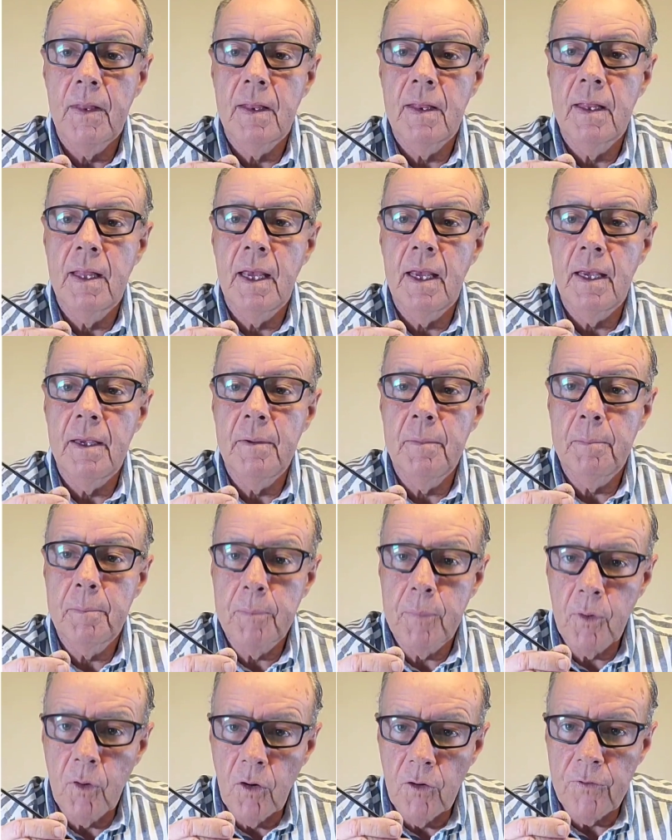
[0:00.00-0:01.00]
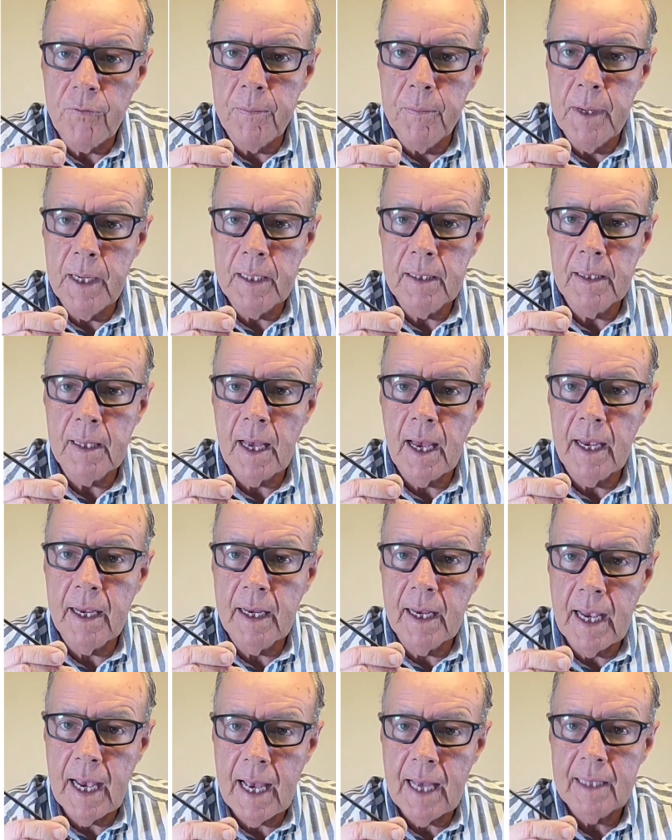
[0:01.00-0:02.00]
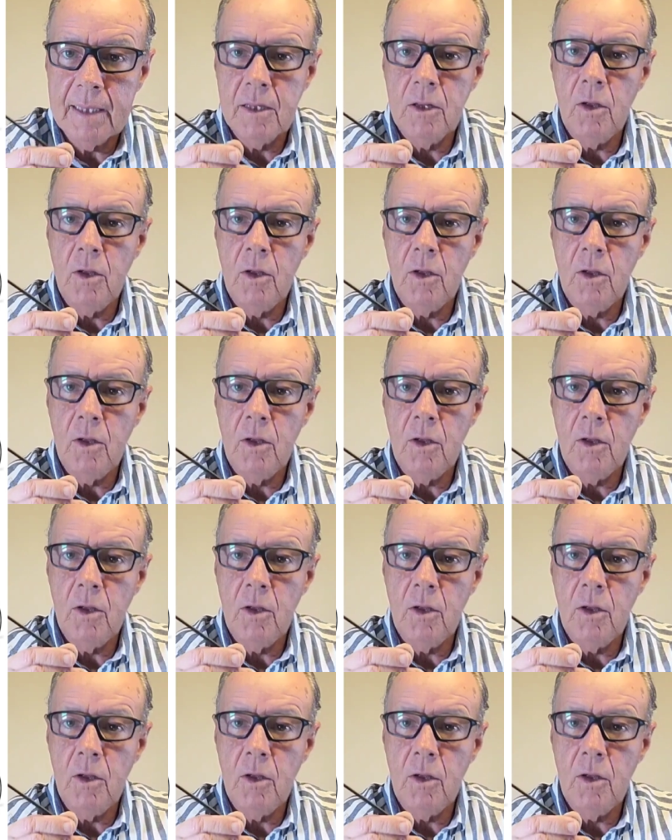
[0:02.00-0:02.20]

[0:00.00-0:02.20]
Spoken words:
the improvement I got